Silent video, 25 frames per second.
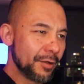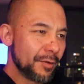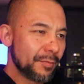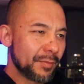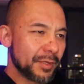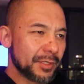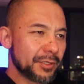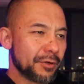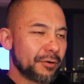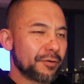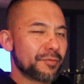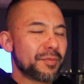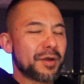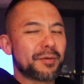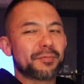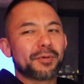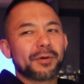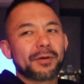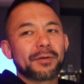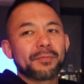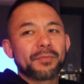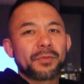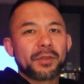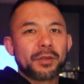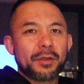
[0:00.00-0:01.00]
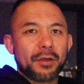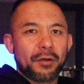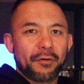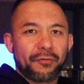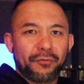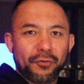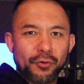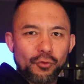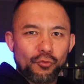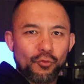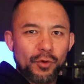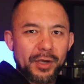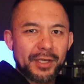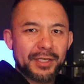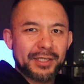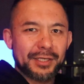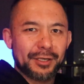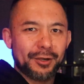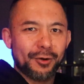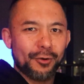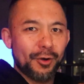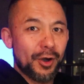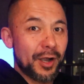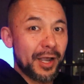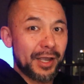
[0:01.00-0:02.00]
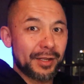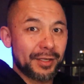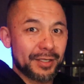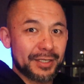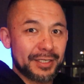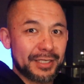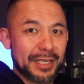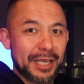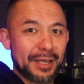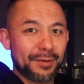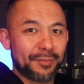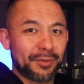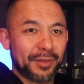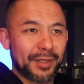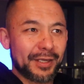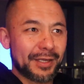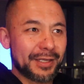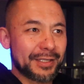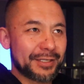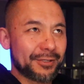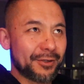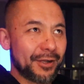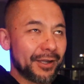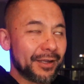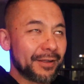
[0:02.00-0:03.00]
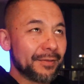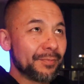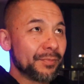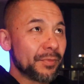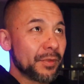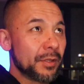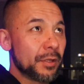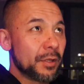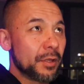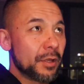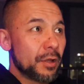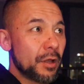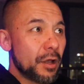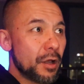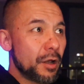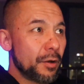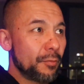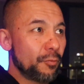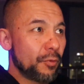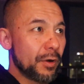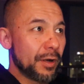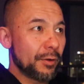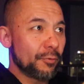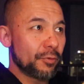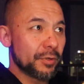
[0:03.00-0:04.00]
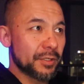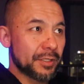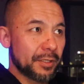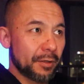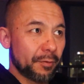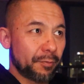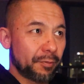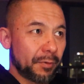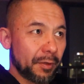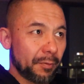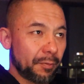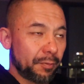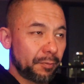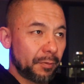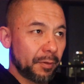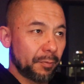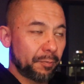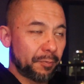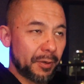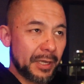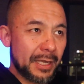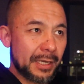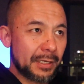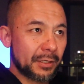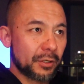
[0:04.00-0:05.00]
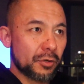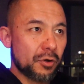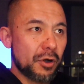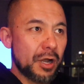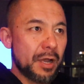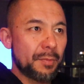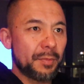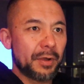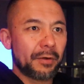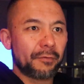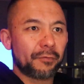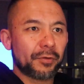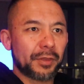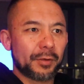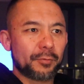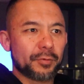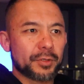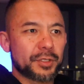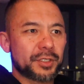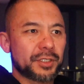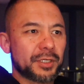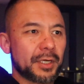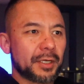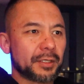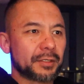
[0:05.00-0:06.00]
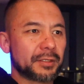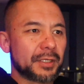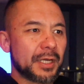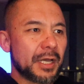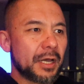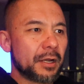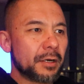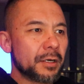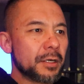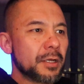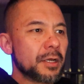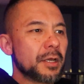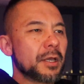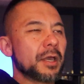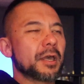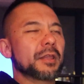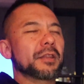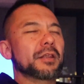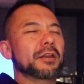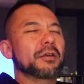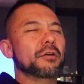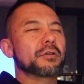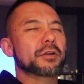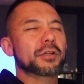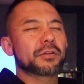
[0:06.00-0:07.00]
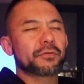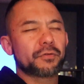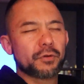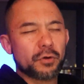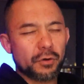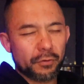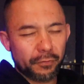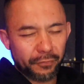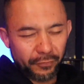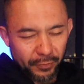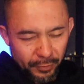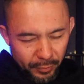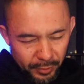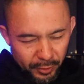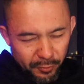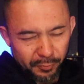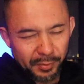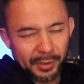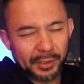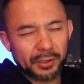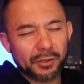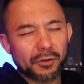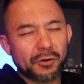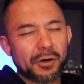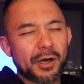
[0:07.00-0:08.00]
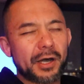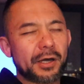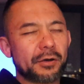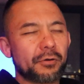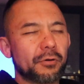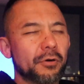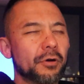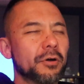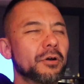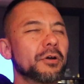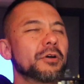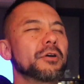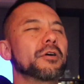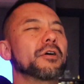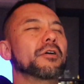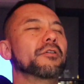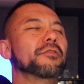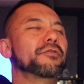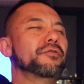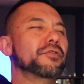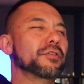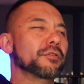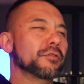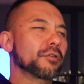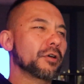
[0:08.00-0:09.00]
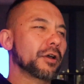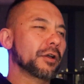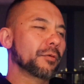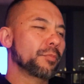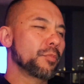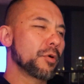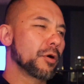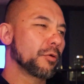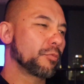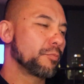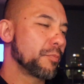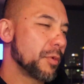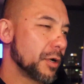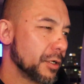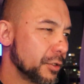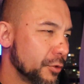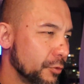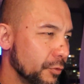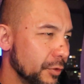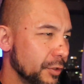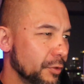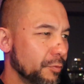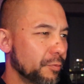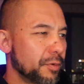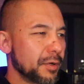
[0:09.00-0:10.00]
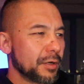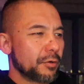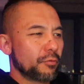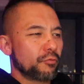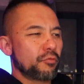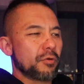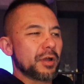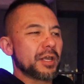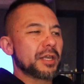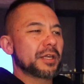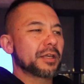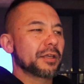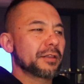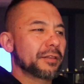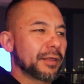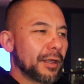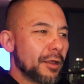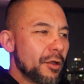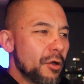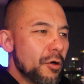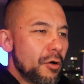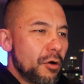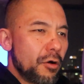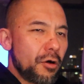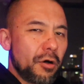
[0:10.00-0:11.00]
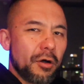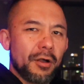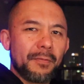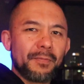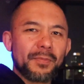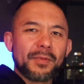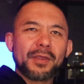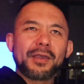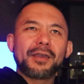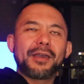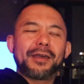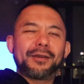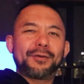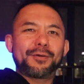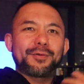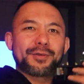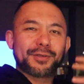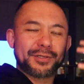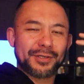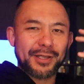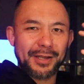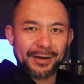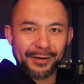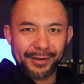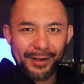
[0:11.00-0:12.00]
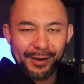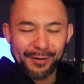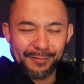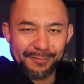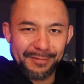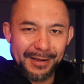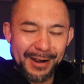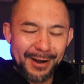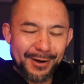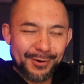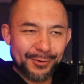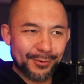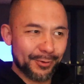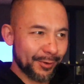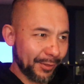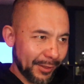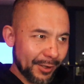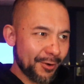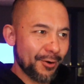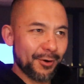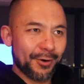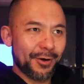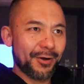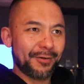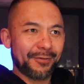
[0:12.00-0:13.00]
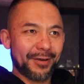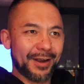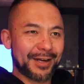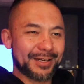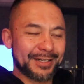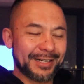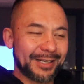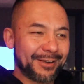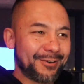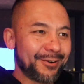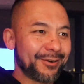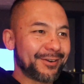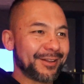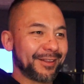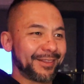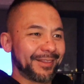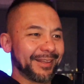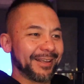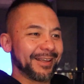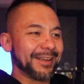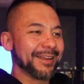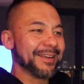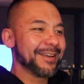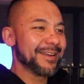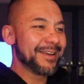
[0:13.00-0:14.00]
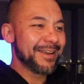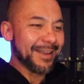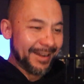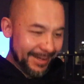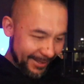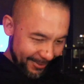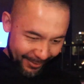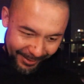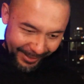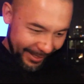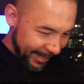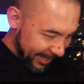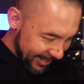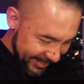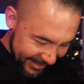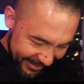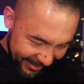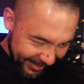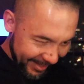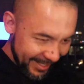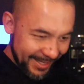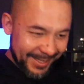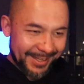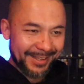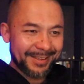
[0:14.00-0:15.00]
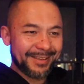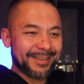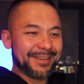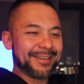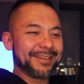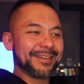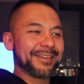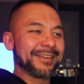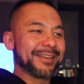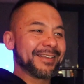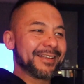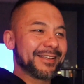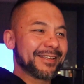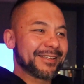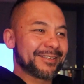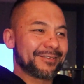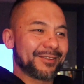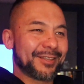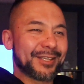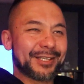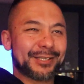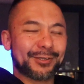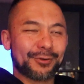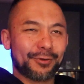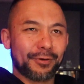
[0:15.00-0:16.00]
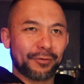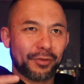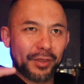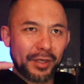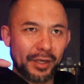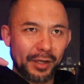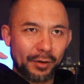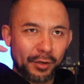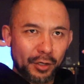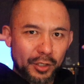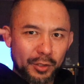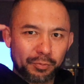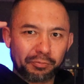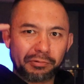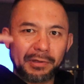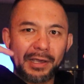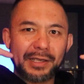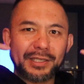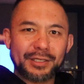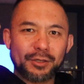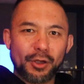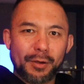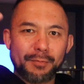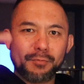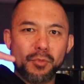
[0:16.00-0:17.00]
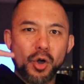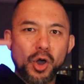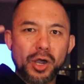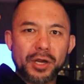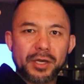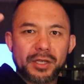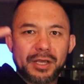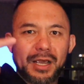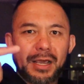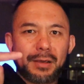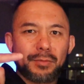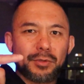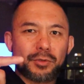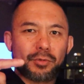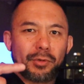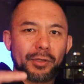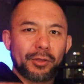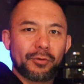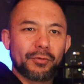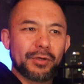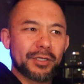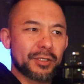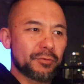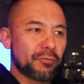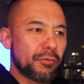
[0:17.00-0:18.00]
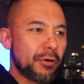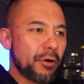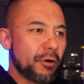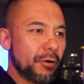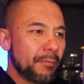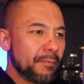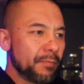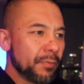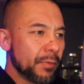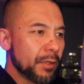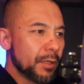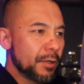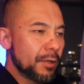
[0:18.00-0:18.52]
Because I remember a few weeks ago, I had the same thing. Is like when it was the peak time, everything was shut down, and then I just feel a little bit tired, or I feel like my muscle is a bit weak, and think, I started getting paranoid, think, I've actually got the thing. Did I catch the thing? So this sort of thing, it just plays like mind games with you as well.